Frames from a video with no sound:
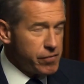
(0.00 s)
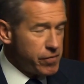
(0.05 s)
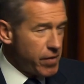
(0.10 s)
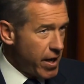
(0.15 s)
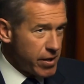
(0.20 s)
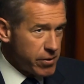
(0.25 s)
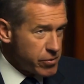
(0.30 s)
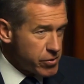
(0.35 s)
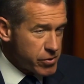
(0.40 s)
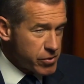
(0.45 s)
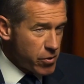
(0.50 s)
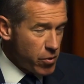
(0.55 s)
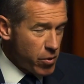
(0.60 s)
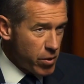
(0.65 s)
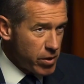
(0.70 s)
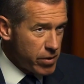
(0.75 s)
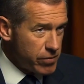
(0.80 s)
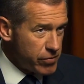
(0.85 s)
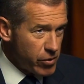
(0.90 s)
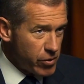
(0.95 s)
the final
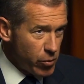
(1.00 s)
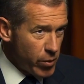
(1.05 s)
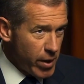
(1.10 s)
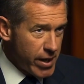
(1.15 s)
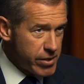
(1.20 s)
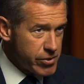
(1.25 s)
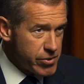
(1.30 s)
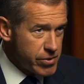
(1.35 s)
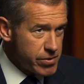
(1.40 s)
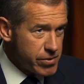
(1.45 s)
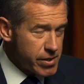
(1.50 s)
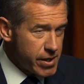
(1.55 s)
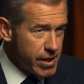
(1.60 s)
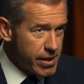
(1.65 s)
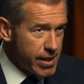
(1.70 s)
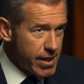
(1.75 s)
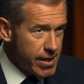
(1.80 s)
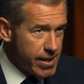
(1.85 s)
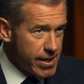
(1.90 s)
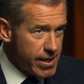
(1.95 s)
score of the
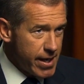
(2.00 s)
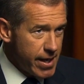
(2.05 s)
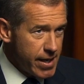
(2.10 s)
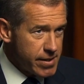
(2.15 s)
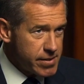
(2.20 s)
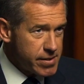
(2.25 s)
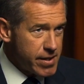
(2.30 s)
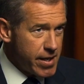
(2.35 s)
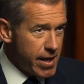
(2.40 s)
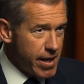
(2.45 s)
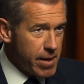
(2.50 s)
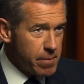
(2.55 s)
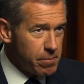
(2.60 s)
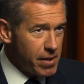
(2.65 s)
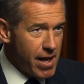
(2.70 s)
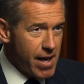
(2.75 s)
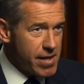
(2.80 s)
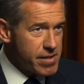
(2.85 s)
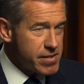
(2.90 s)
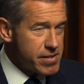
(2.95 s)
Rangers Canadiens
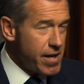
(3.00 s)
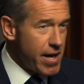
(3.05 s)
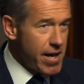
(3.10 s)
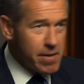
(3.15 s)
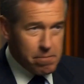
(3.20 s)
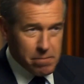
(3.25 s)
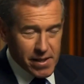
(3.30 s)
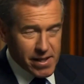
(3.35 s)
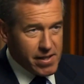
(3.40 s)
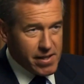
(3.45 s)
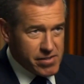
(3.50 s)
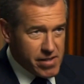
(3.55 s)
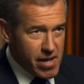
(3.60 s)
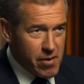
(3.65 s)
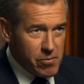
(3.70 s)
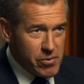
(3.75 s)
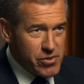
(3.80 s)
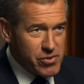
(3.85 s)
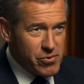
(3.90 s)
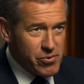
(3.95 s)
game last night
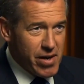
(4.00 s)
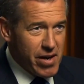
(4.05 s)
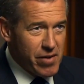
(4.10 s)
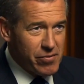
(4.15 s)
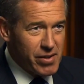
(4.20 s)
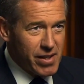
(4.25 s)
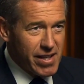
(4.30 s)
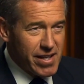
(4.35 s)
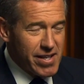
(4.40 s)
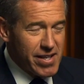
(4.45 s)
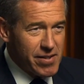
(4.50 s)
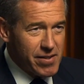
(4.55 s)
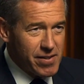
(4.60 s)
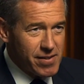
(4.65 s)
because I was traveling